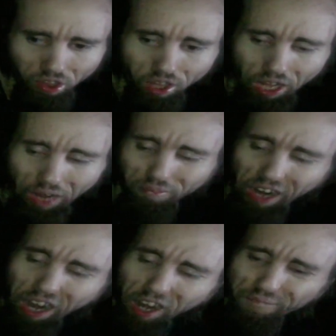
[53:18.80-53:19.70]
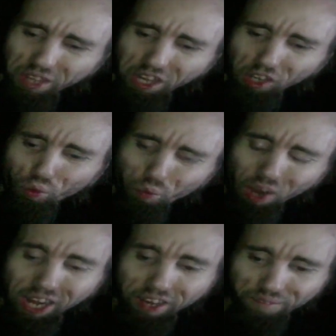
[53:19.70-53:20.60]
I'm tired of being
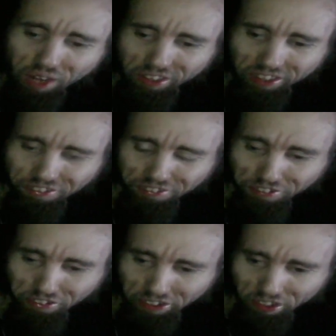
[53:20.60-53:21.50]
quiet about this shit.